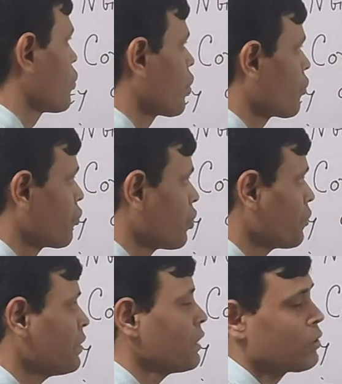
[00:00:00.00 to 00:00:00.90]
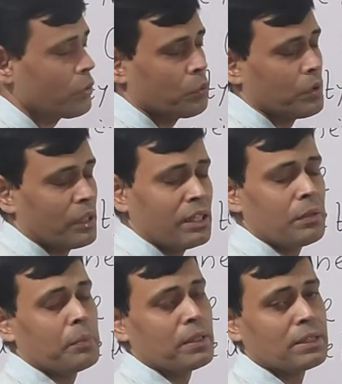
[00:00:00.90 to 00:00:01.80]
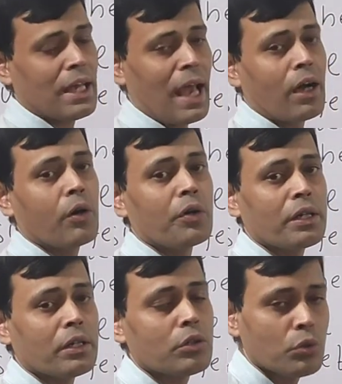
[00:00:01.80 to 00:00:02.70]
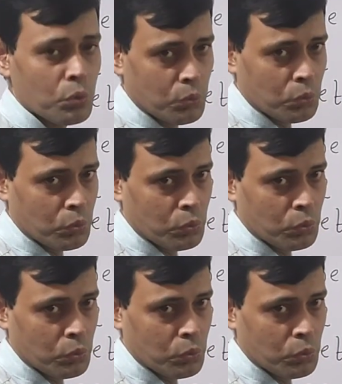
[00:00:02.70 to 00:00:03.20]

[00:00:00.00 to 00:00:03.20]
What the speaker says: conformity to, it means according to.